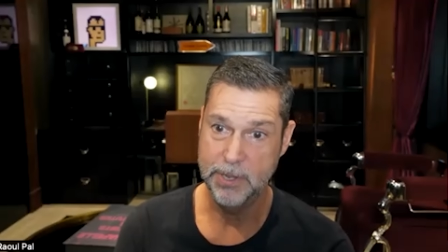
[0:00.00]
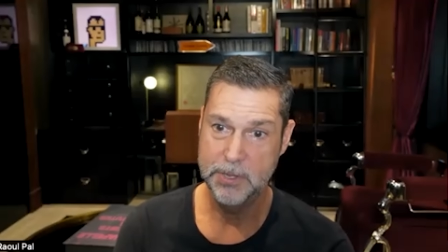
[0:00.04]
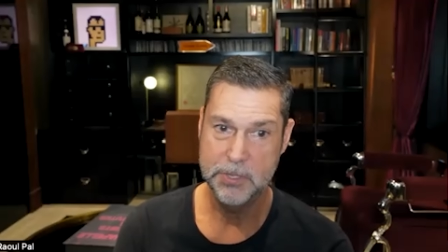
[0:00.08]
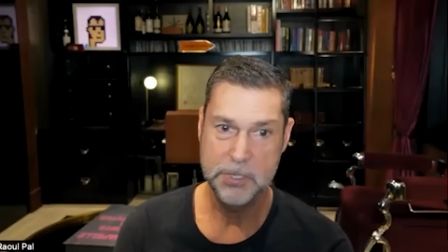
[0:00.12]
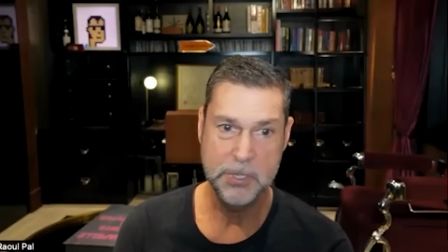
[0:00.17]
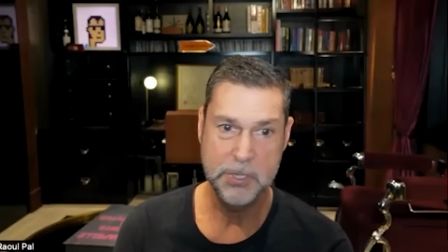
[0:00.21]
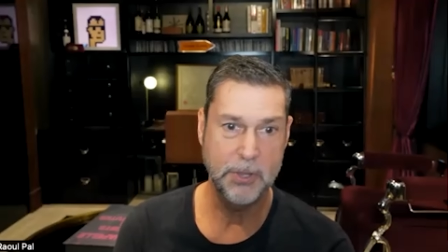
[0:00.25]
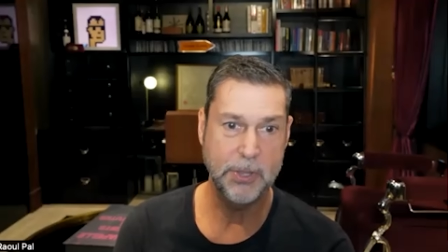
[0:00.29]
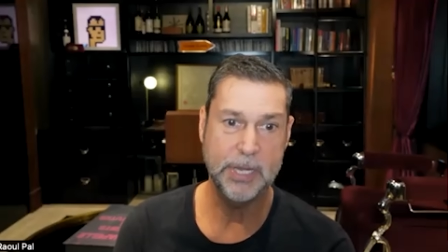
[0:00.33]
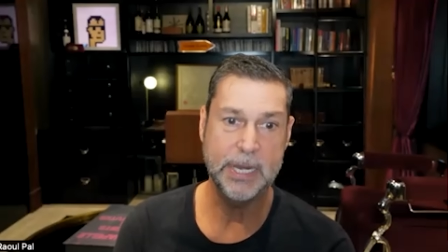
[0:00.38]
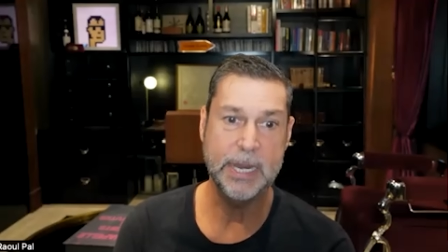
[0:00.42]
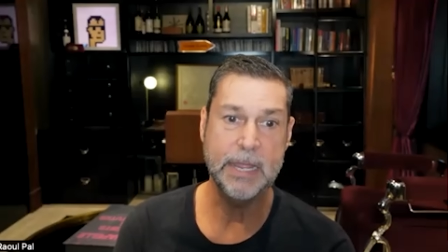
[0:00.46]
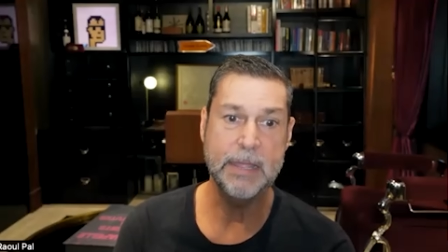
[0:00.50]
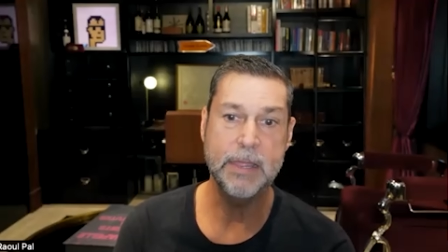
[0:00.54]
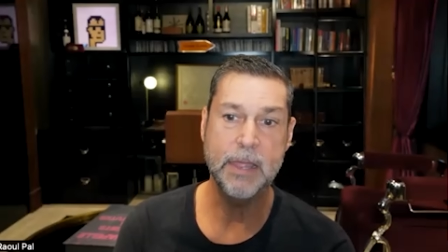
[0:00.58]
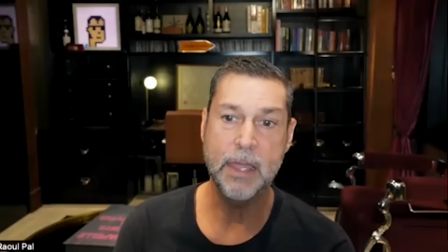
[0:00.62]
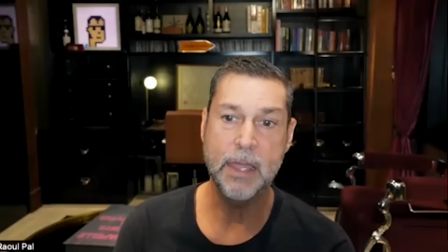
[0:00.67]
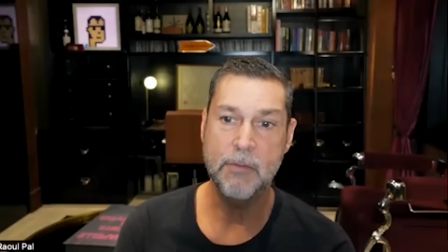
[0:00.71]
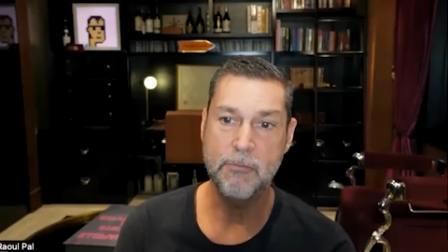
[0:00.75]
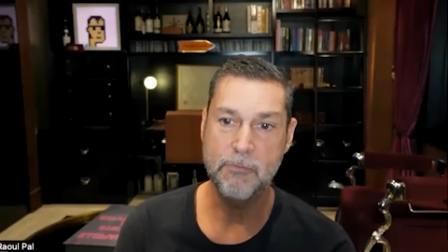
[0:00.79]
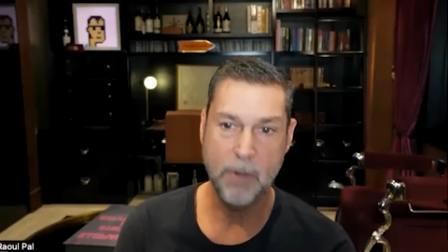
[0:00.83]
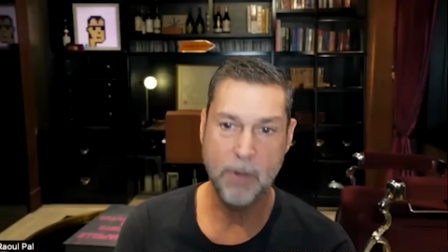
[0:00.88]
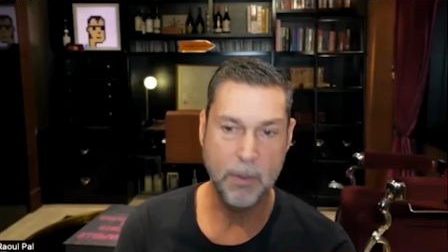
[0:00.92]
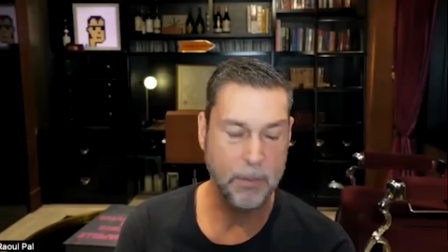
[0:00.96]
You can either
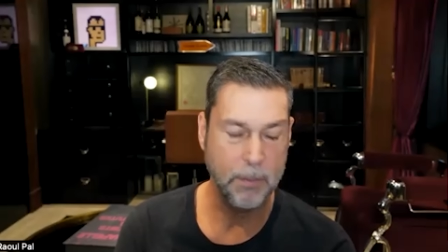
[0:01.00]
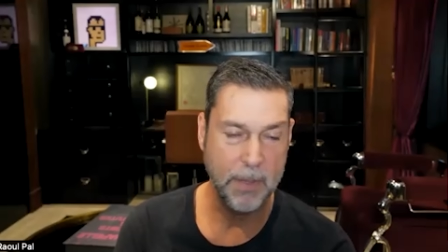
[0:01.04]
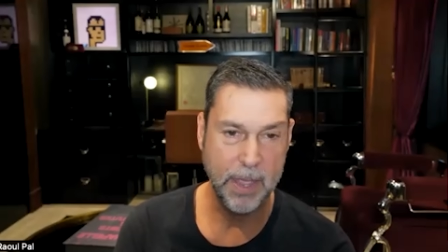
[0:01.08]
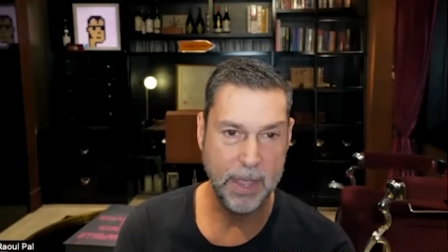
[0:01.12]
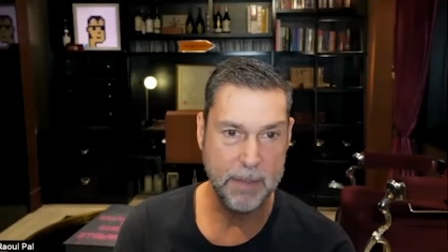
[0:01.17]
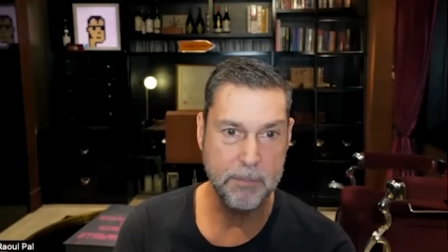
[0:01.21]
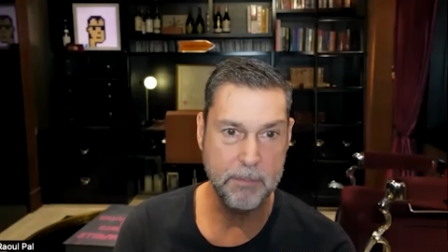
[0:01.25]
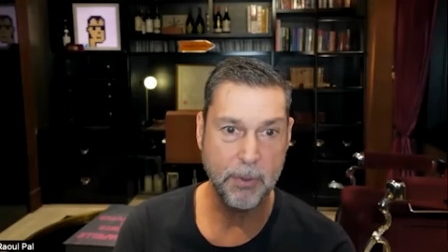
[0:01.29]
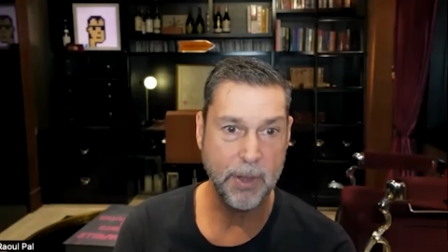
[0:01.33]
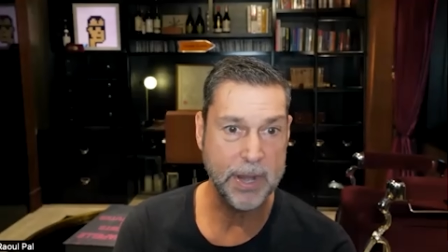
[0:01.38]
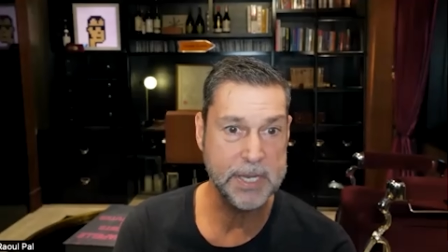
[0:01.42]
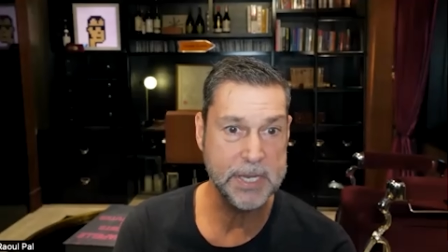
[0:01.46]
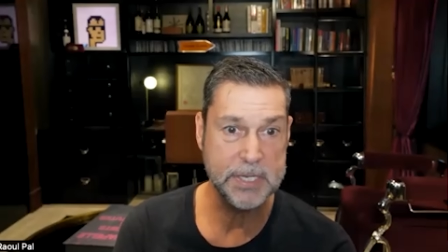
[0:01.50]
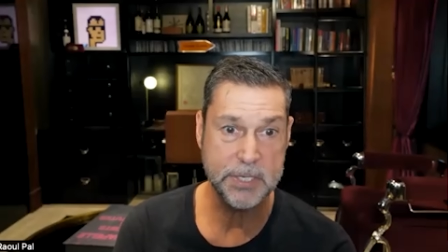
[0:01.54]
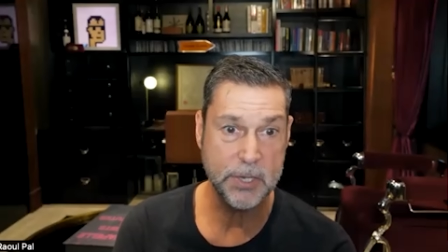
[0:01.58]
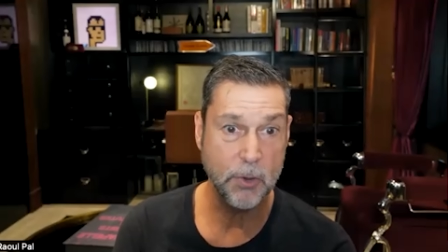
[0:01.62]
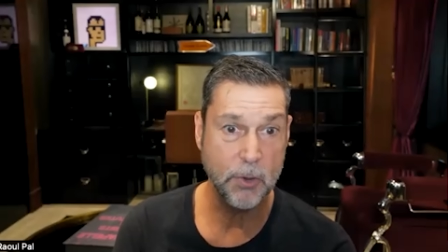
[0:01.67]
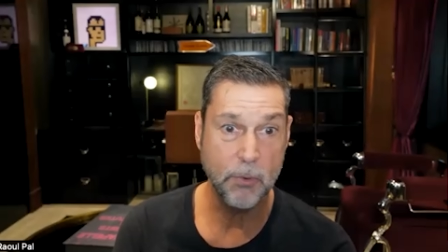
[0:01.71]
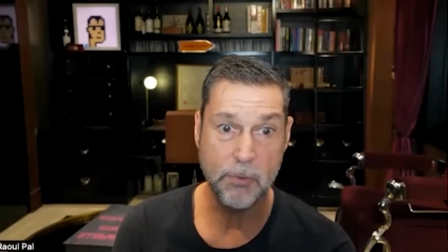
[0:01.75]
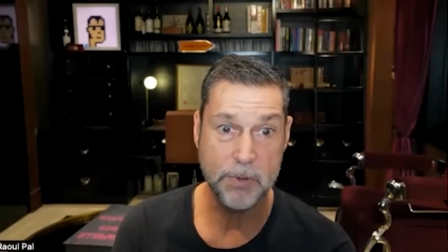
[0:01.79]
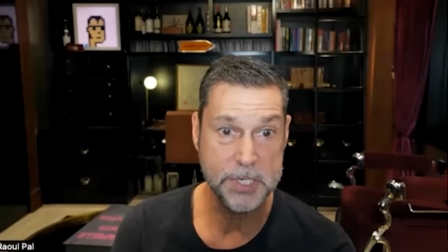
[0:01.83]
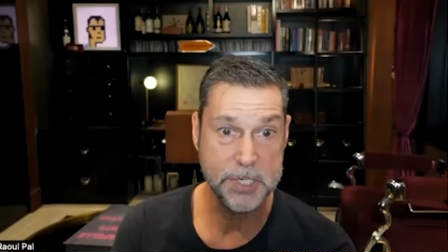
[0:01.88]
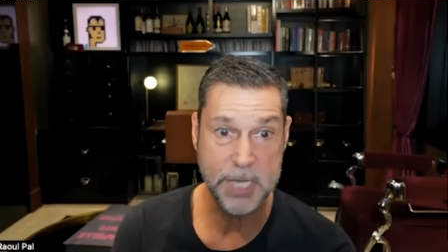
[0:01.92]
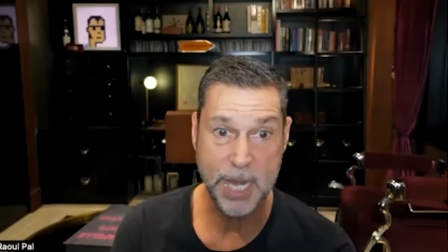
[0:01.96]
embrace it or
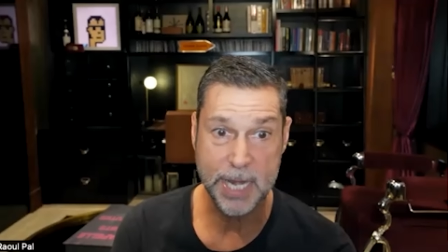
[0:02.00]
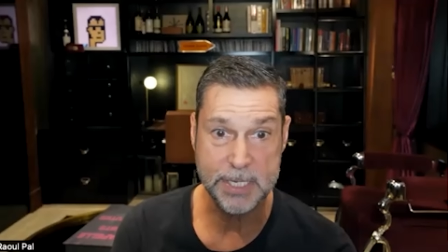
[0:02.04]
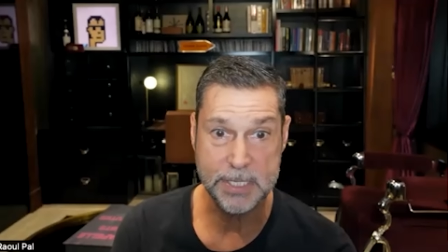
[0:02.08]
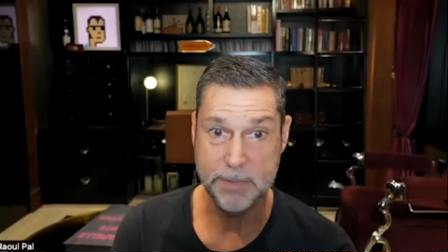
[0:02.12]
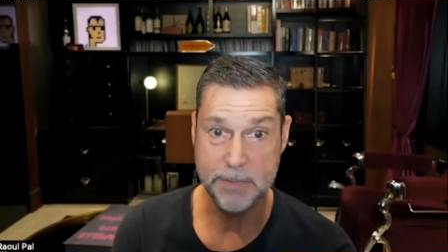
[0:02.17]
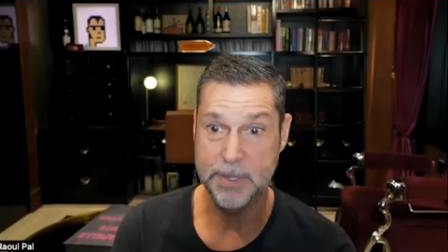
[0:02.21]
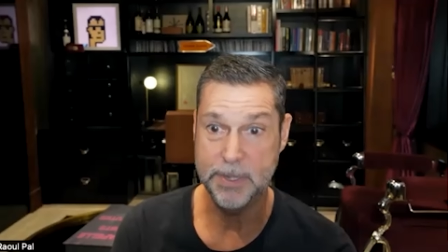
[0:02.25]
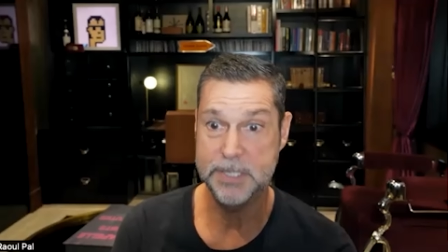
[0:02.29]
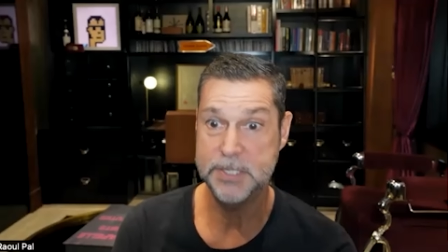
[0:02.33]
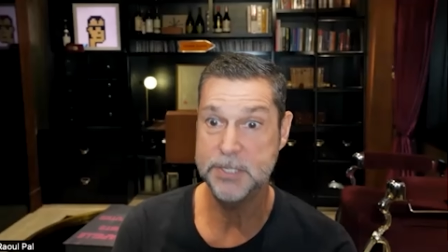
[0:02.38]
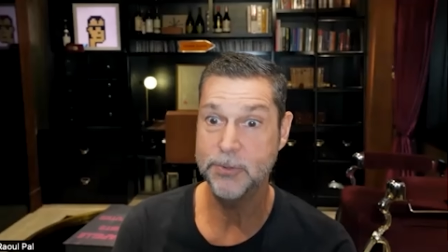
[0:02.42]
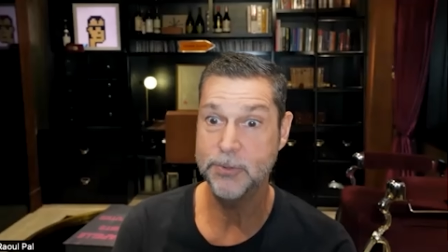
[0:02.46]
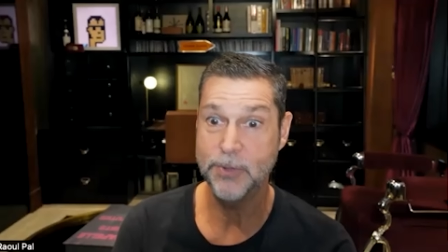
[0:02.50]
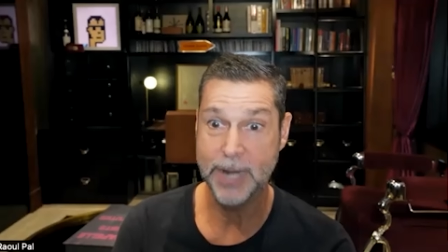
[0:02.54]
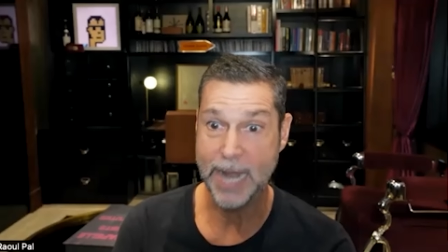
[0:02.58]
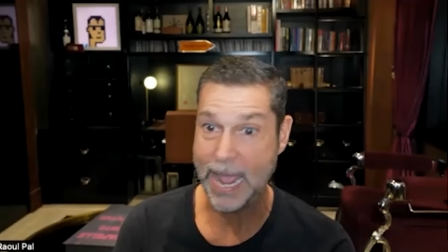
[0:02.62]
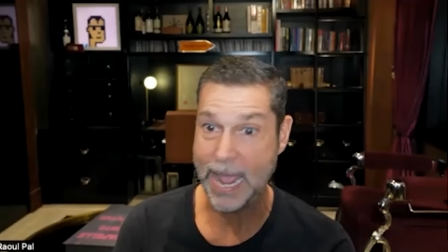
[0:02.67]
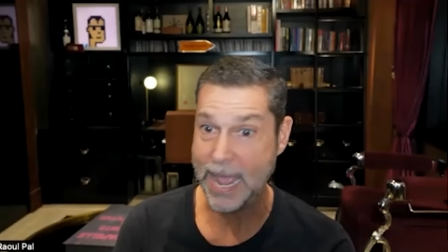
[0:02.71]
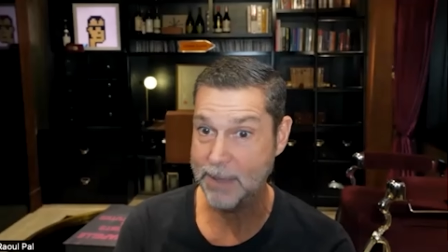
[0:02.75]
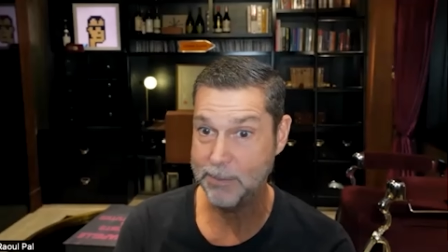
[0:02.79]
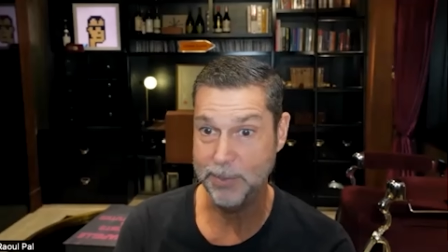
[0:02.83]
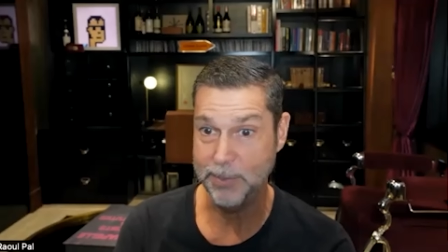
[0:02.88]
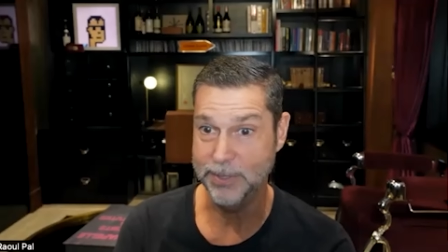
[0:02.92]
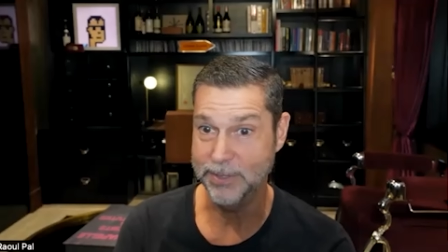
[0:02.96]
reject it, but it's still going to
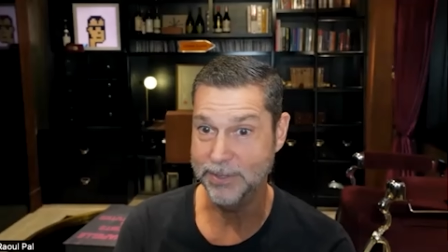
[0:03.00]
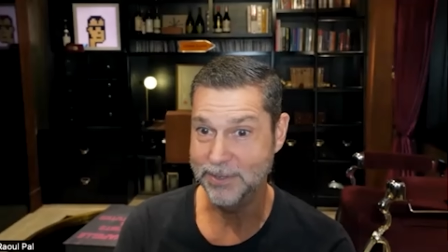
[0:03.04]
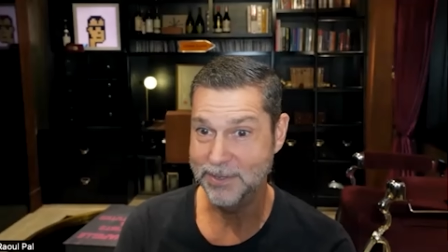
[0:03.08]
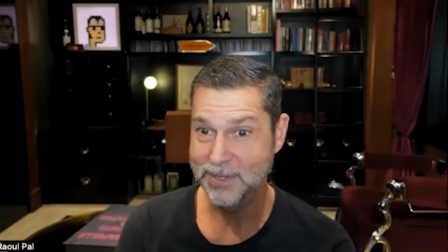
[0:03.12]
happen.